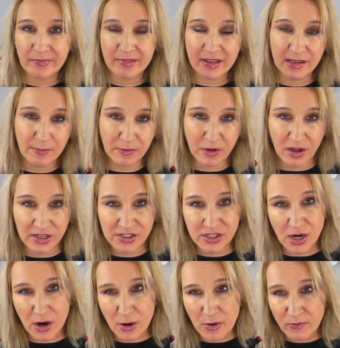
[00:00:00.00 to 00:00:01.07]
lip gloss
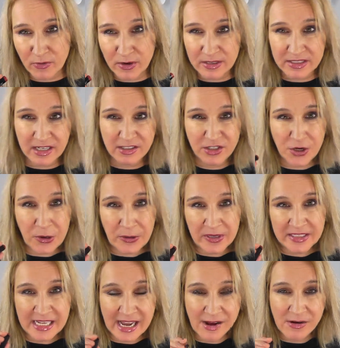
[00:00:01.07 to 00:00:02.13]
over it to tone
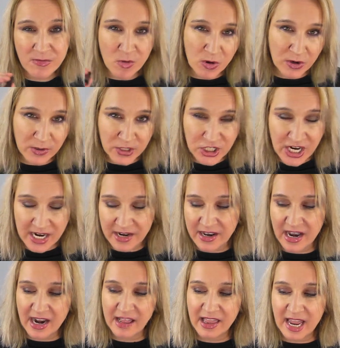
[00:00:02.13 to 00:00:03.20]
it down more to a shade
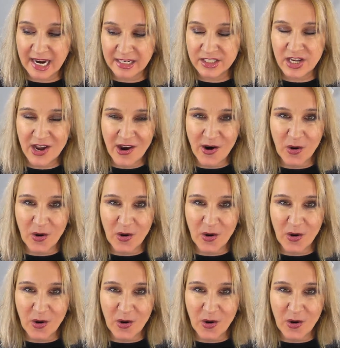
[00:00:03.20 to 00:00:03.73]
that I liked,